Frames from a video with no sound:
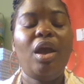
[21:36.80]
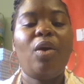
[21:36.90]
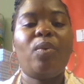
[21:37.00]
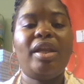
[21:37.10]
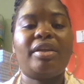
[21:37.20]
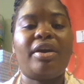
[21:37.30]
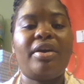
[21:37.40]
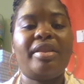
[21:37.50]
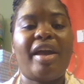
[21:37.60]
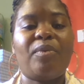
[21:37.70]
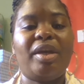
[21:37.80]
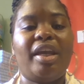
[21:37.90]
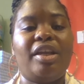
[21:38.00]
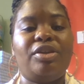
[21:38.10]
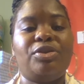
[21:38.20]
We learned that we
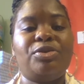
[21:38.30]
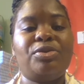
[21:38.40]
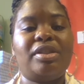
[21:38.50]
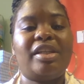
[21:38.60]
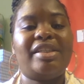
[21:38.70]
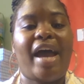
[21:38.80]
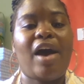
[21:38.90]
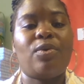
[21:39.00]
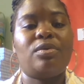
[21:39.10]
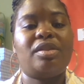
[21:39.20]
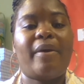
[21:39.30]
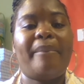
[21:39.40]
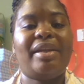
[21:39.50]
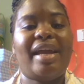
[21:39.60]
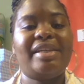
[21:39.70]
can use the dowel to
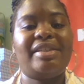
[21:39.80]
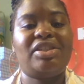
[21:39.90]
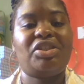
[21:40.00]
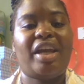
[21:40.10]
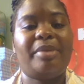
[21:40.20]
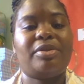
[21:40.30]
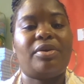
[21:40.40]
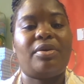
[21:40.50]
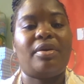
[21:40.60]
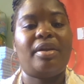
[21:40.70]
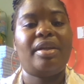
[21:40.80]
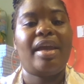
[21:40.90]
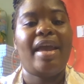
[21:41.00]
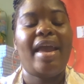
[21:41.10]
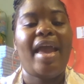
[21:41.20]
place the shapes on
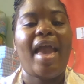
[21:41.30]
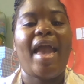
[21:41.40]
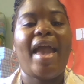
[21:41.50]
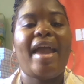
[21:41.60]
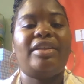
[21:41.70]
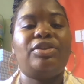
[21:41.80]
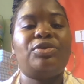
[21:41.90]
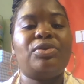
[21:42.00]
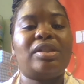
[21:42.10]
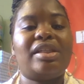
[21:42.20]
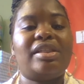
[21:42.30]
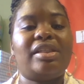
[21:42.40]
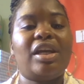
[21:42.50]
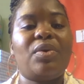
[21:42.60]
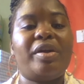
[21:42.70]
and use the
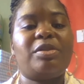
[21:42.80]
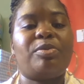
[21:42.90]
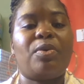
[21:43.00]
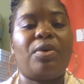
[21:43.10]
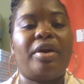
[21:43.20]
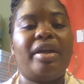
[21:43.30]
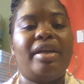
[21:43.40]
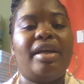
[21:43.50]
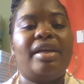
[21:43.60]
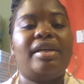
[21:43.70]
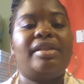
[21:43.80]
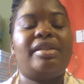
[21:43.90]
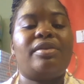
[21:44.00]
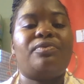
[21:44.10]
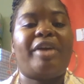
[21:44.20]
sequence board
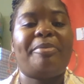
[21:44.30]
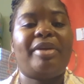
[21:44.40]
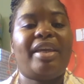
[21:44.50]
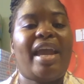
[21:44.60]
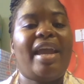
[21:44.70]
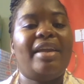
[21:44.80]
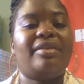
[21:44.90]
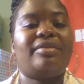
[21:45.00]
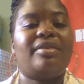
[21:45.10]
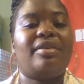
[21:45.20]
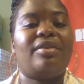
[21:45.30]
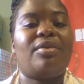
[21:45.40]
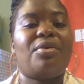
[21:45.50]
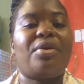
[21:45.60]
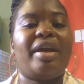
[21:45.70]
to replicate
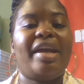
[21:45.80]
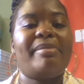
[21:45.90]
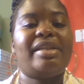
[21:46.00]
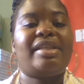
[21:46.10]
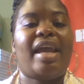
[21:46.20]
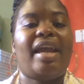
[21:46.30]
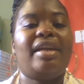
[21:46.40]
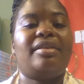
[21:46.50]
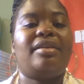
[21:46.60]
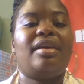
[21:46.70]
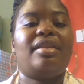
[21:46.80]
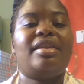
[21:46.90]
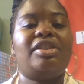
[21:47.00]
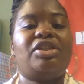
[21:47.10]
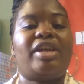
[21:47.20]
or imitate
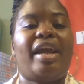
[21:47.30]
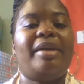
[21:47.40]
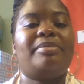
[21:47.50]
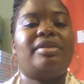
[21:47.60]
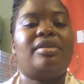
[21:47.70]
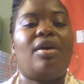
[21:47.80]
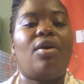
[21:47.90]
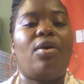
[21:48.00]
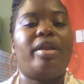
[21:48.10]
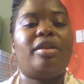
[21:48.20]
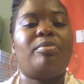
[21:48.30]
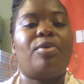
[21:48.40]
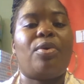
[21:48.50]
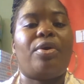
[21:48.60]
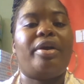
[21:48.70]
the shapes on the
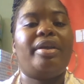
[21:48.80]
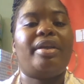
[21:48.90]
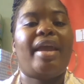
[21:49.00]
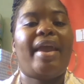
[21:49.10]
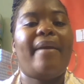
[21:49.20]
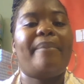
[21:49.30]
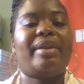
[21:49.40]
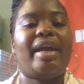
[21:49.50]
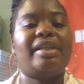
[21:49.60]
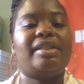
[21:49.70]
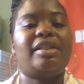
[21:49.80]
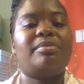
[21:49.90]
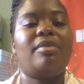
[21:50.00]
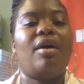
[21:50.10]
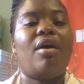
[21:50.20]
board and place
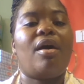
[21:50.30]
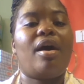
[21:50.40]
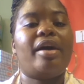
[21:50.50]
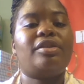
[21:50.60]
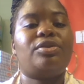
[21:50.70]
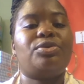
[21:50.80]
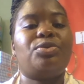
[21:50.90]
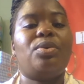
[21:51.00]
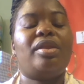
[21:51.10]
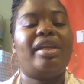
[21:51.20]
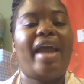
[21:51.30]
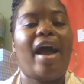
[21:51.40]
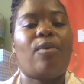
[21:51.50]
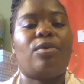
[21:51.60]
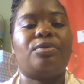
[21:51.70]
them onto the
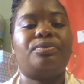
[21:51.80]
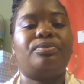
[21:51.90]
dowel.